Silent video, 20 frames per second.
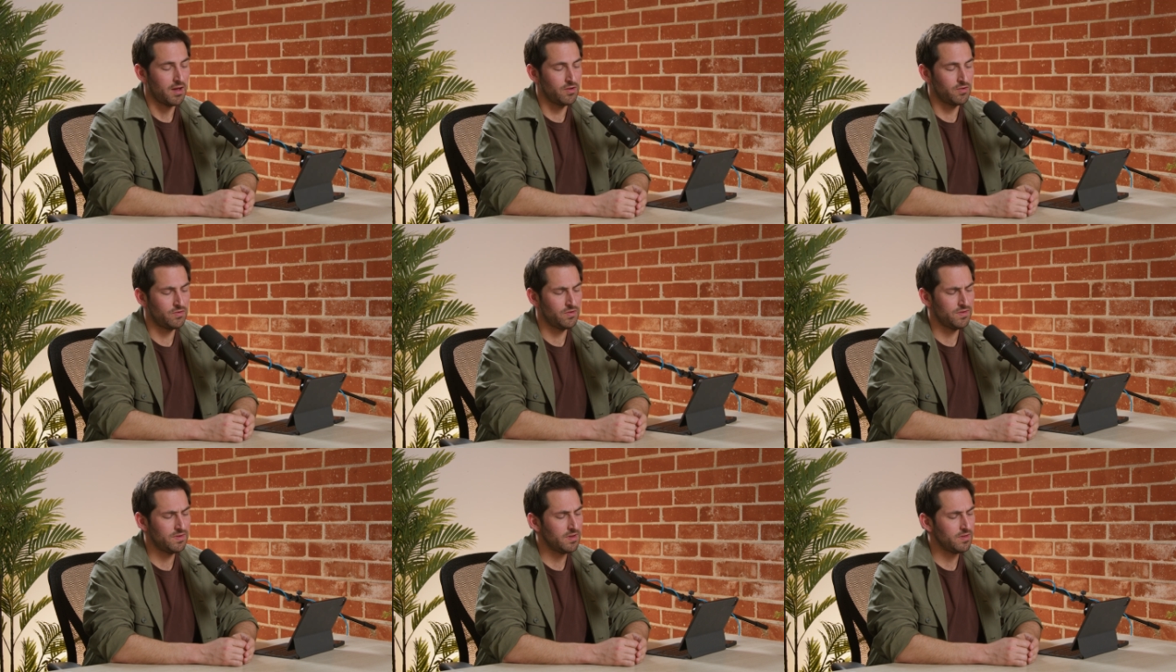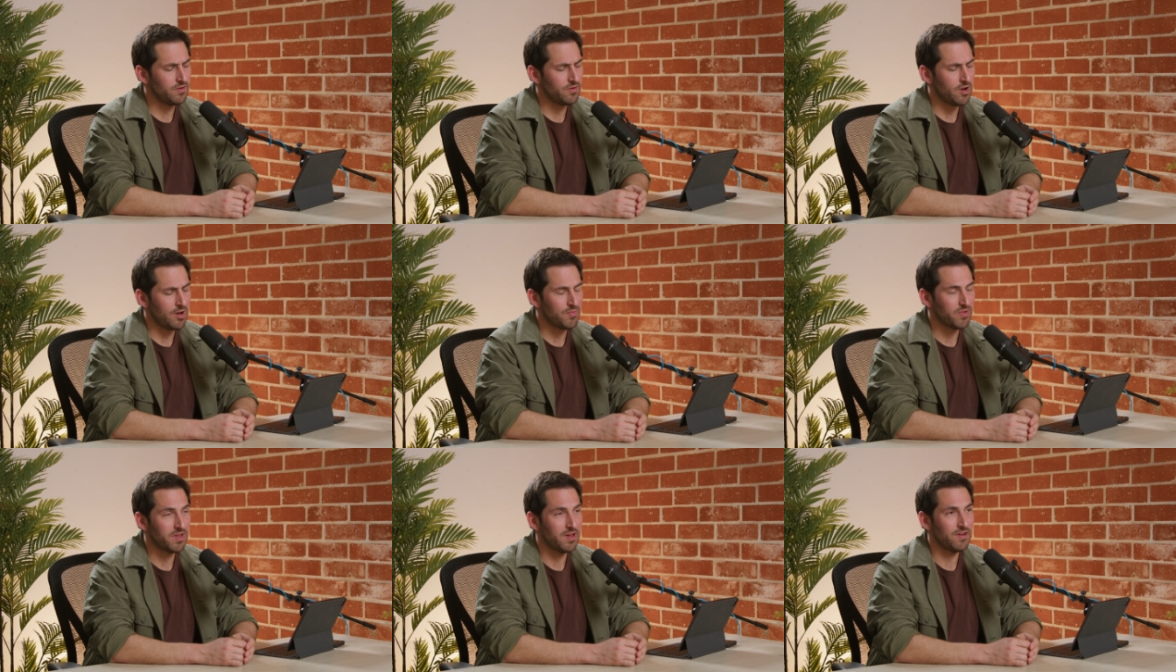Do you see other
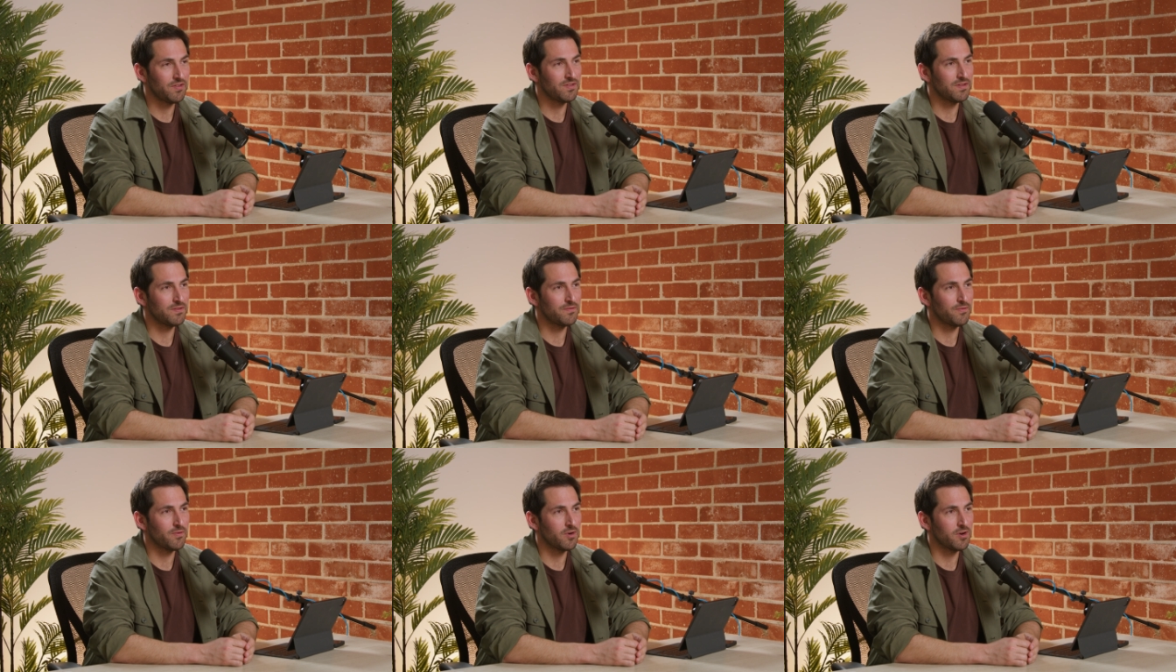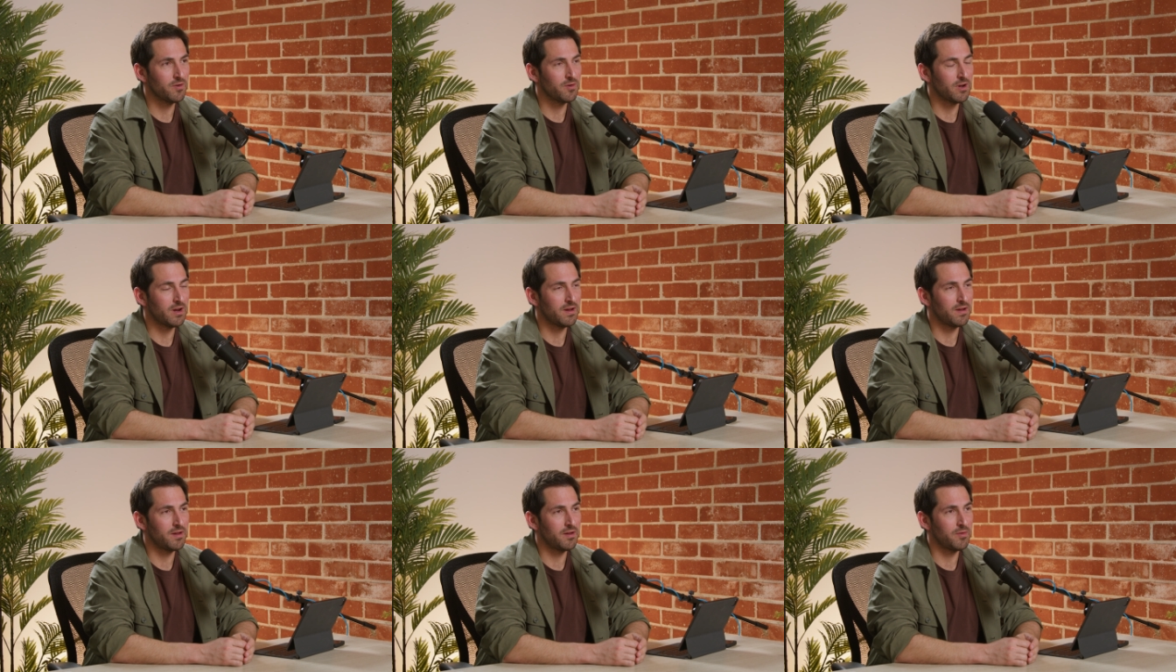applications for
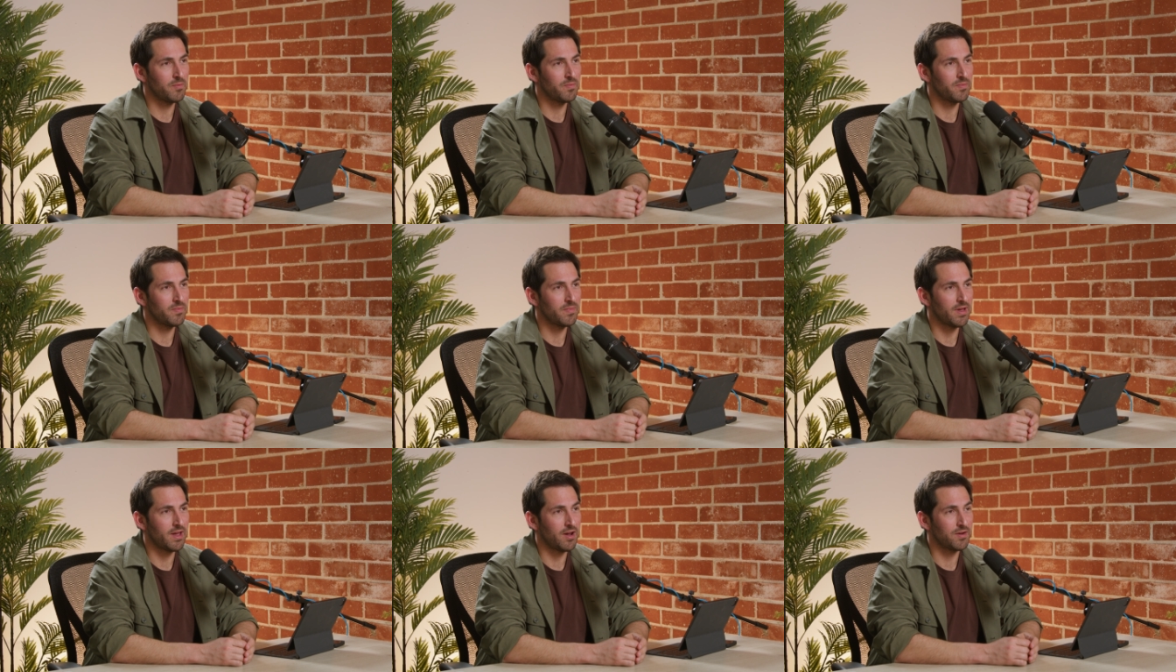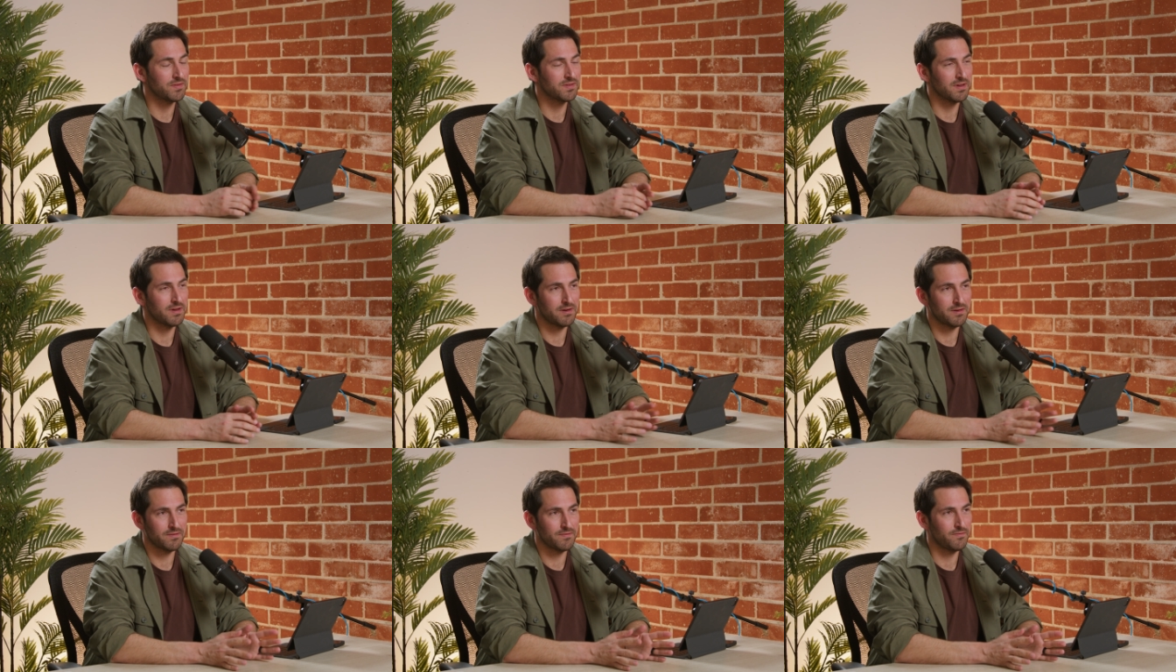um,
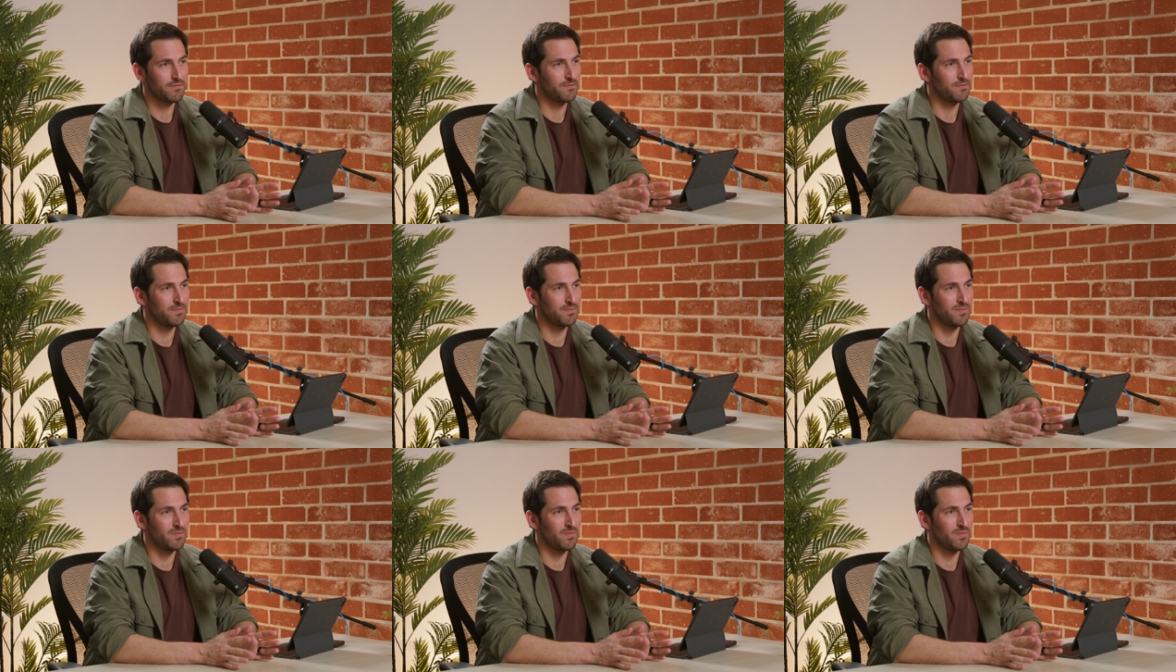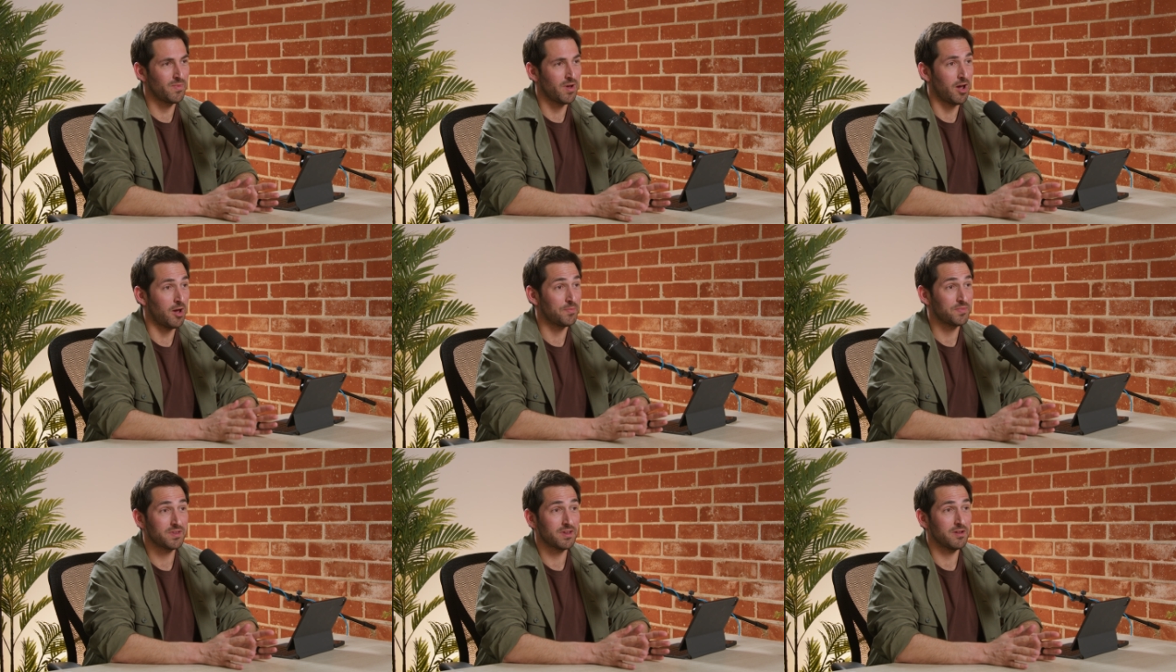outside of
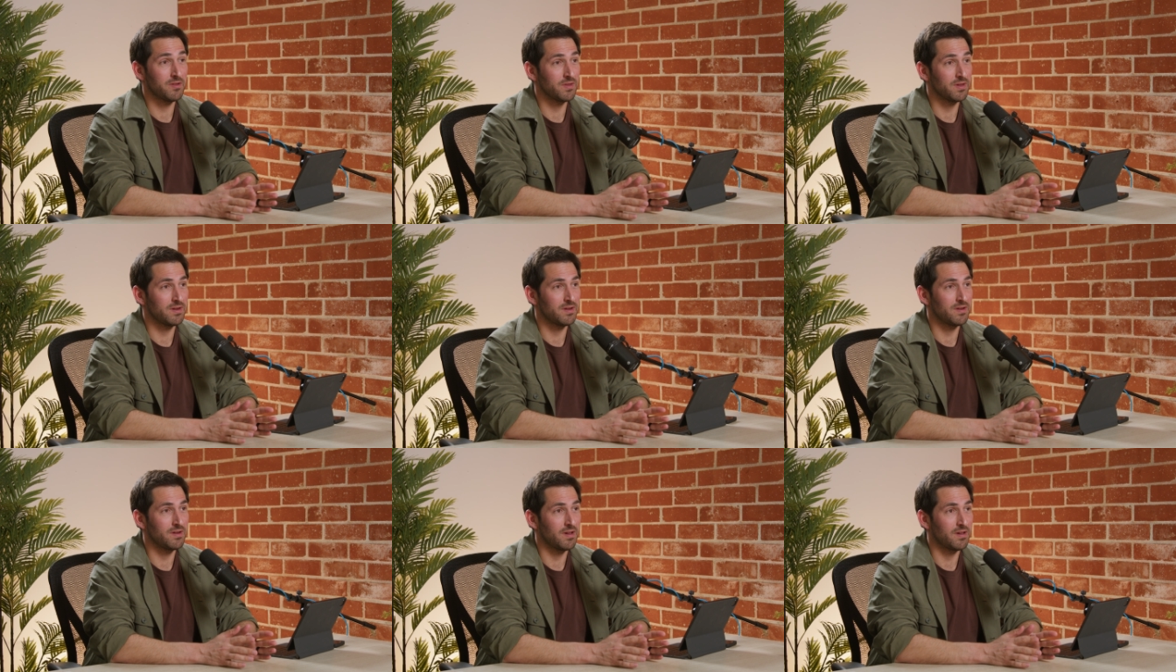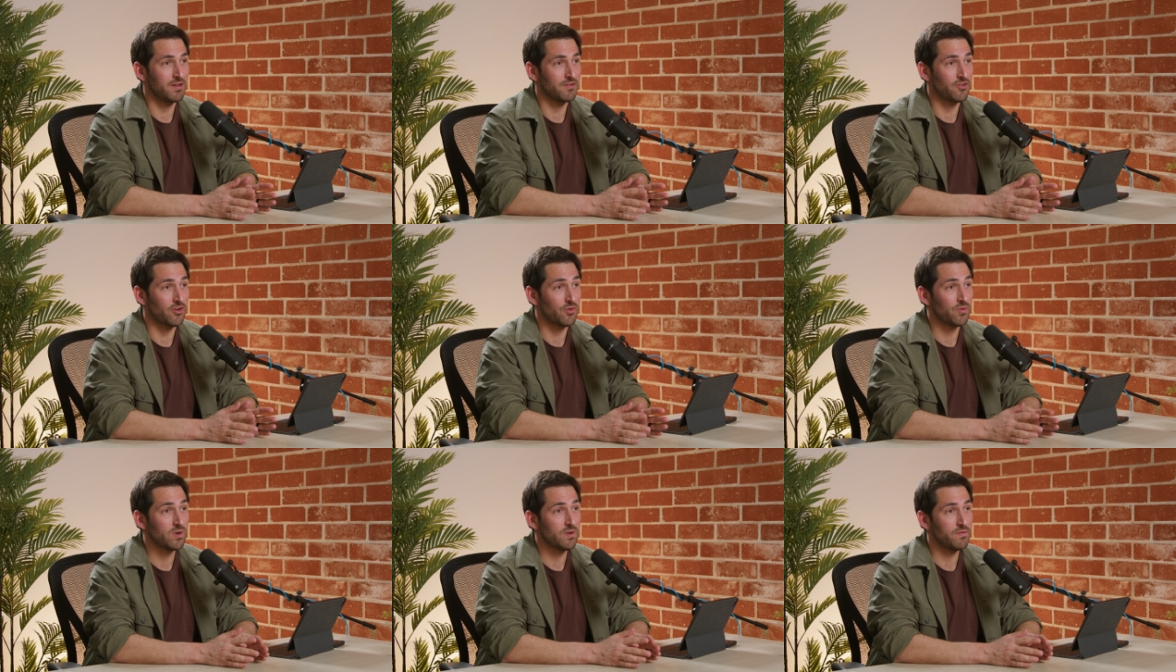upscaling uh,
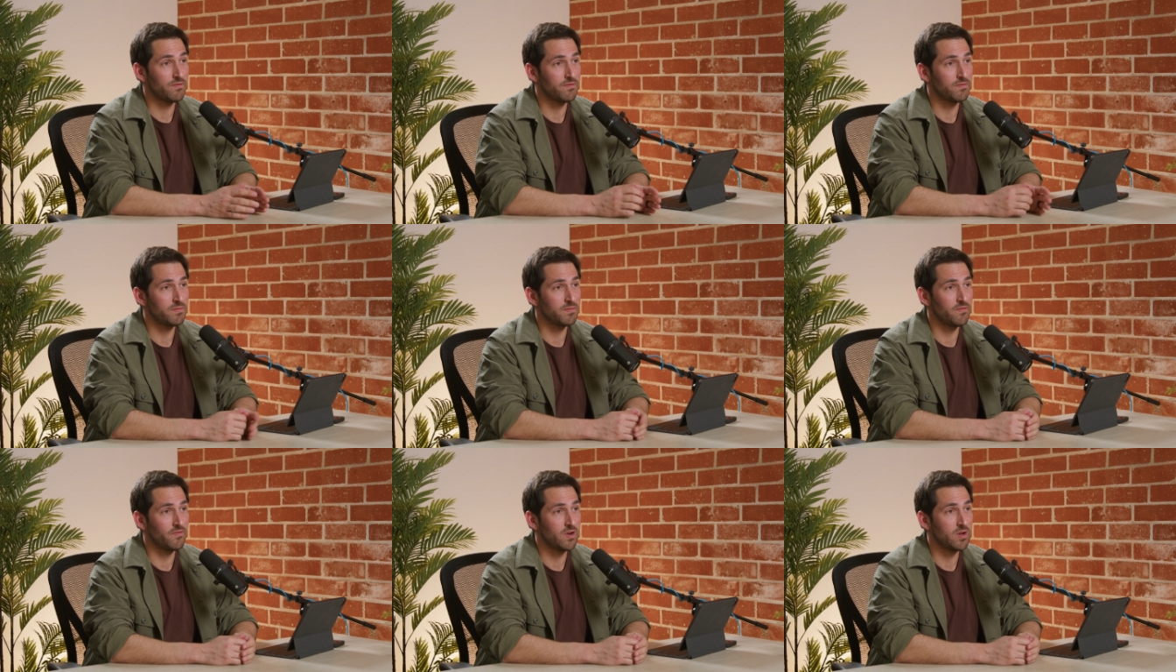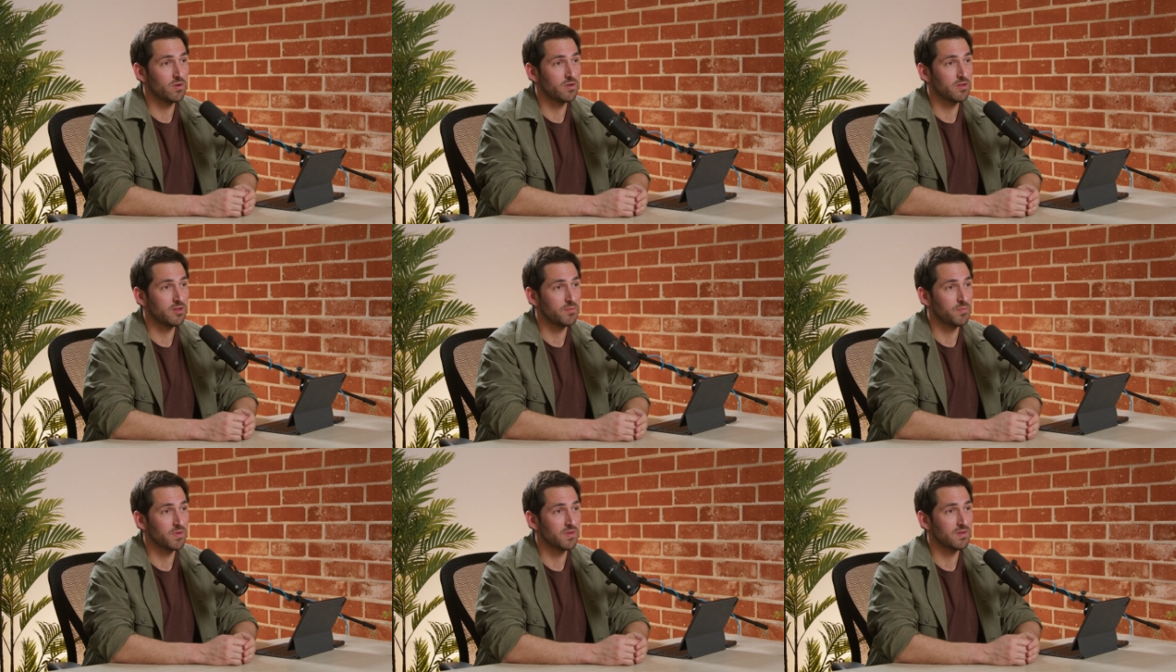generative video
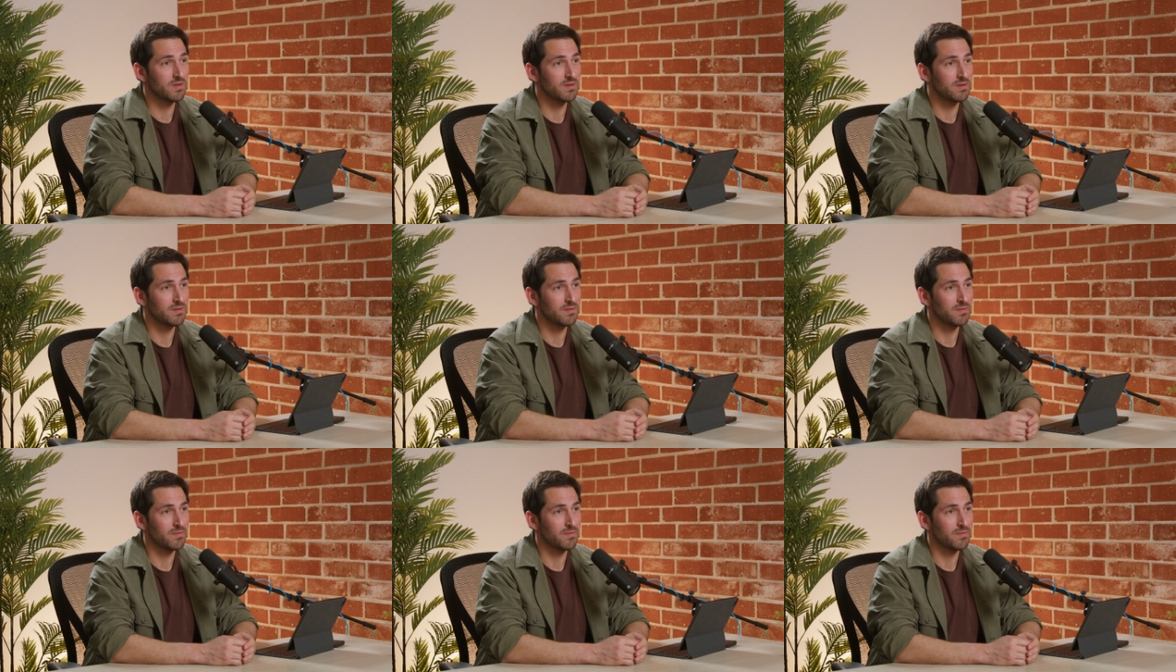clips?